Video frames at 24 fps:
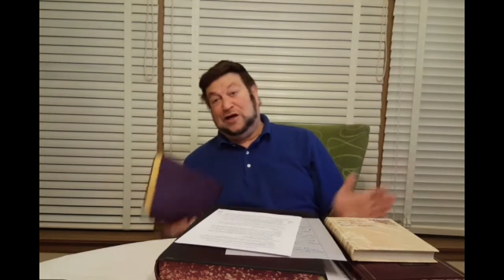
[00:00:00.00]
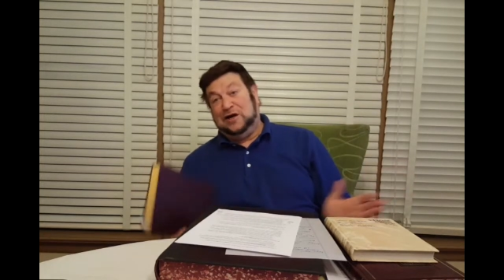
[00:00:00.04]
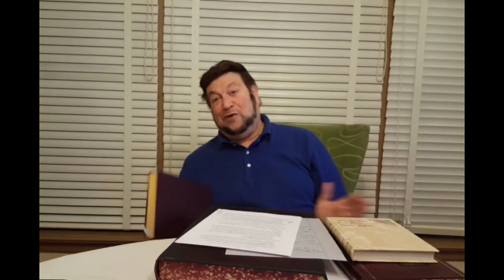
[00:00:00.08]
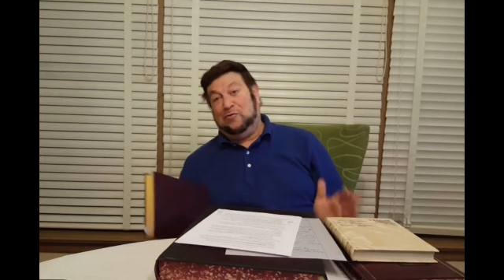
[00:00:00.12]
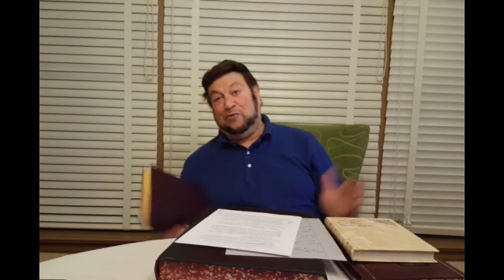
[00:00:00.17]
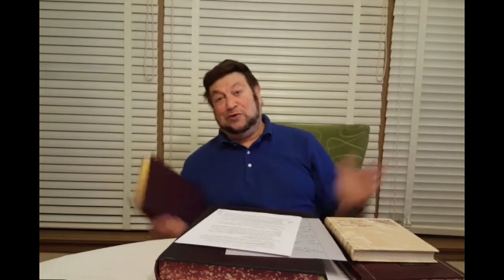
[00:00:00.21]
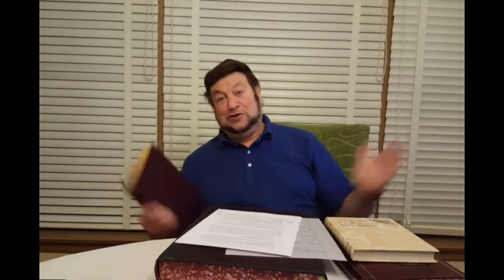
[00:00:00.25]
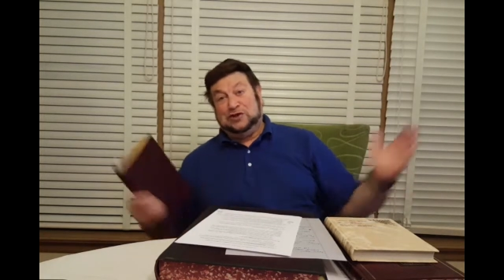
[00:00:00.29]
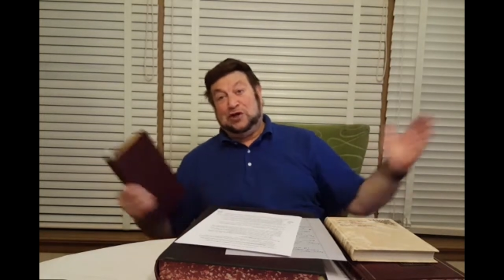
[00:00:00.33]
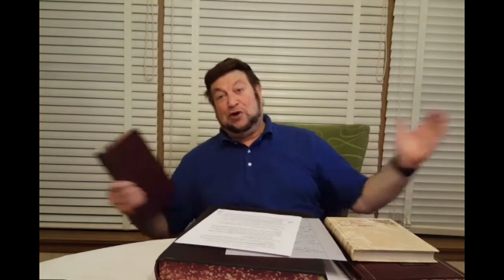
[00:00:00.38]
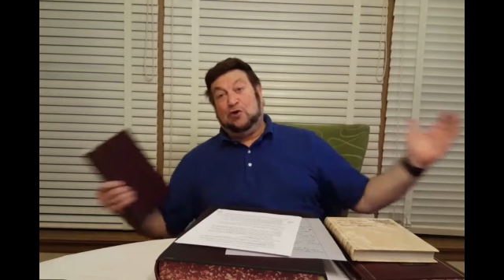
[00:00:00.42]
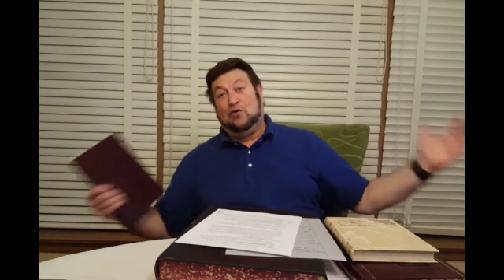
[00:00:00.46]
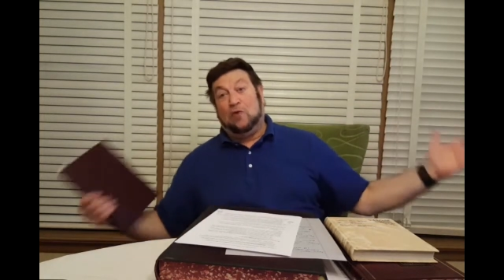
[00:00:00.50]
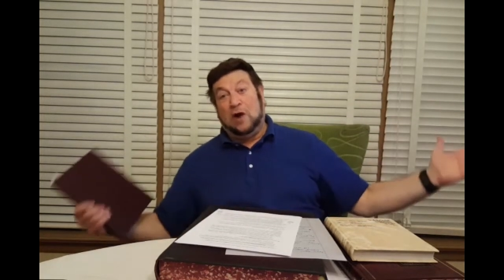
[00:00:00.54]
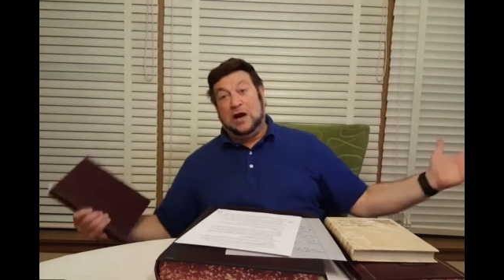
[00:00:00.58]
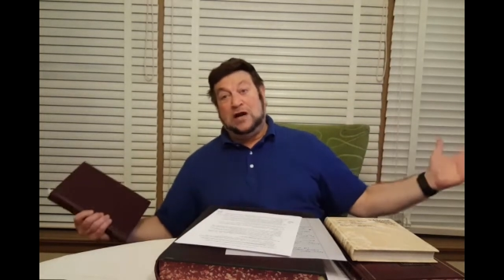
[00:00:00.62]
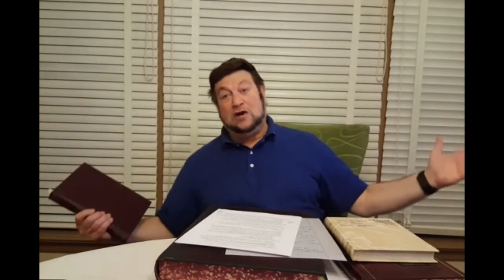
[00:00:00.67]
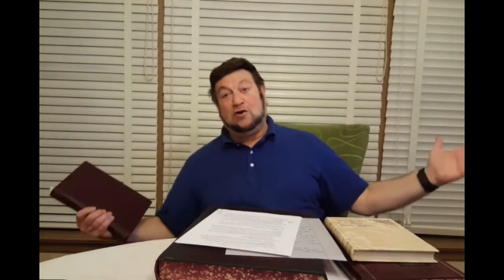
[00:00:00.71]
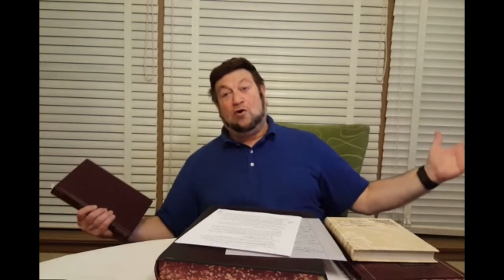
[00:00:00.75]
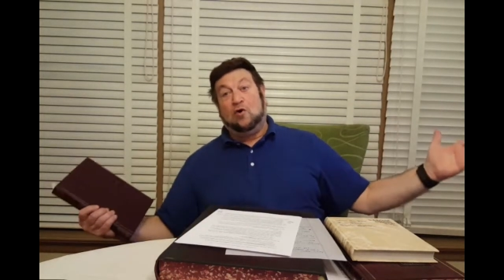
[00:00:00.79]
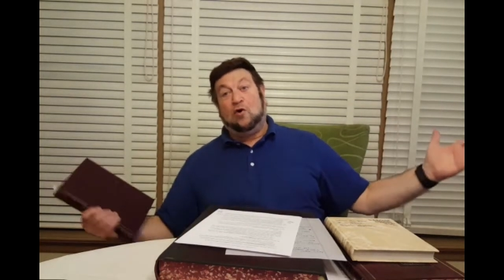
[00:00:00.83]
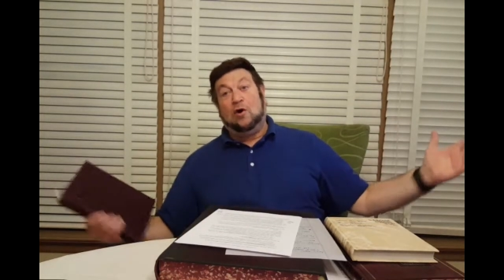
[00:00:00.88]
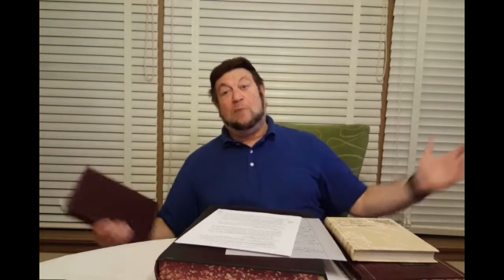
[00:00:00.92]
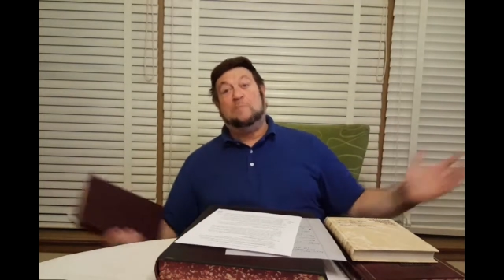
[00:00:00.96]
It was a
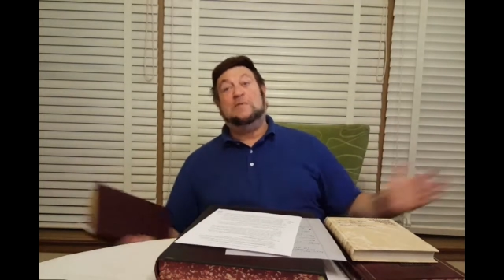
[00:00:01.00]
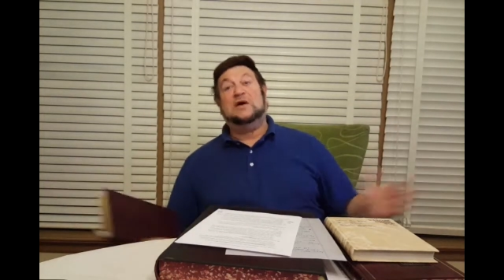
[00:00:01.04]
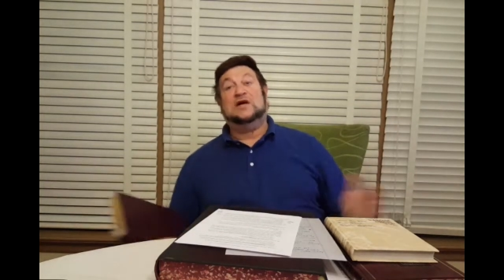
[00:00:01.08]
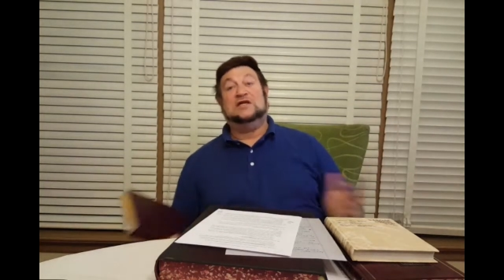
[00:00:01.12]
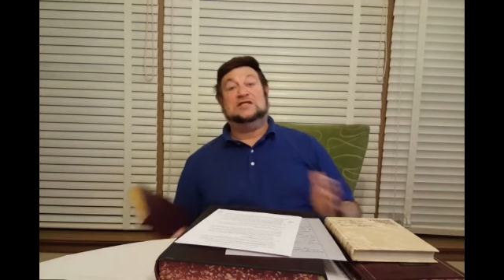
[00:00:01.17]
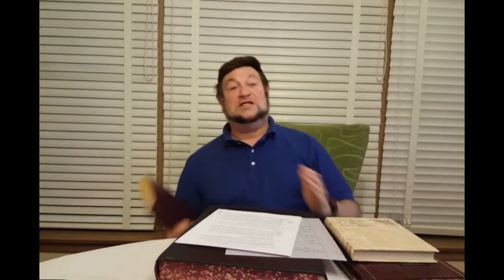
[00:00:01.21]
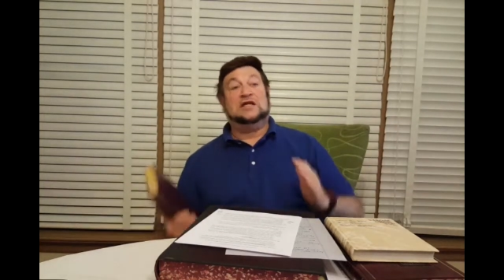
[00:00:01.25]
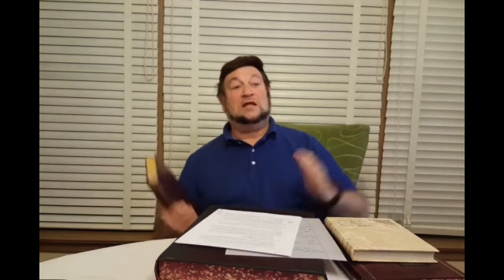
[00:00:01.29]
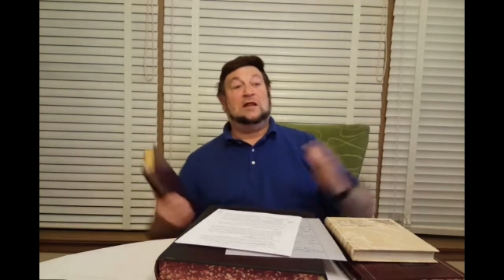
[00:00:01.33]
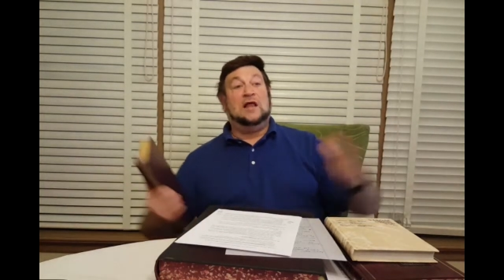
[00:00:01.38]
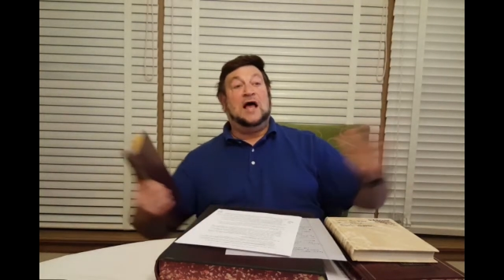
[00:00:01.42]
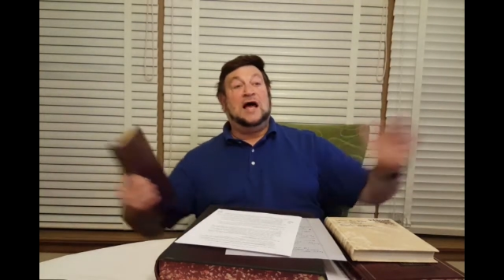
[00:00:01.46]
great court because it